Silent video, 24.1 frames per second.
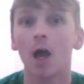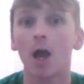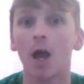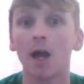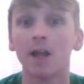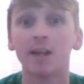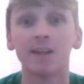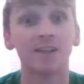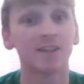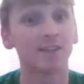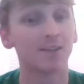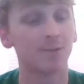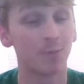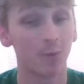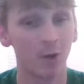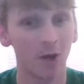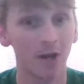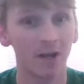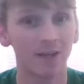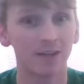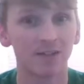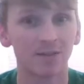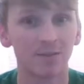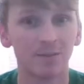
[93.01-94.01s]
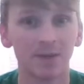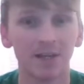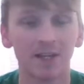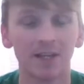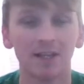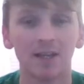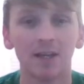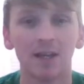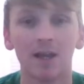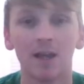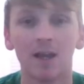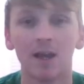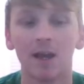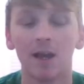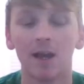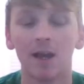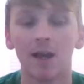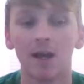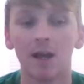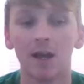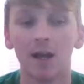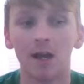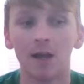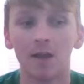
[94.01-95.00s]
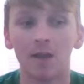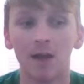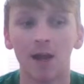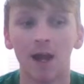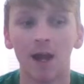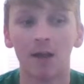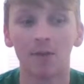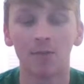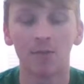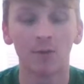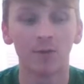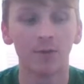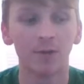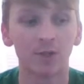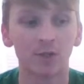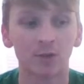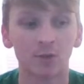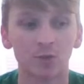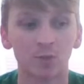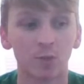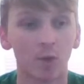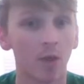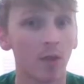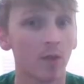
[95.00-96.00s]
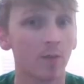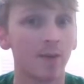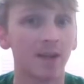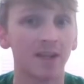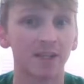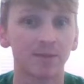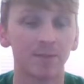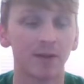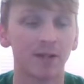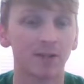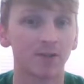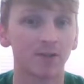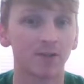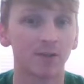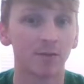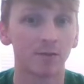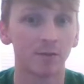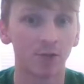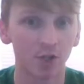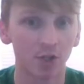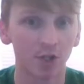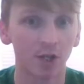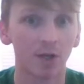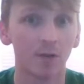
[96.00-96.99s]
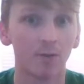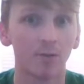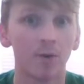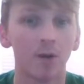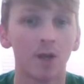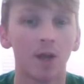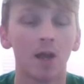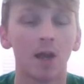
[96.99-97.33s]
and it surprised me, I thought this was one of the best matches on the show.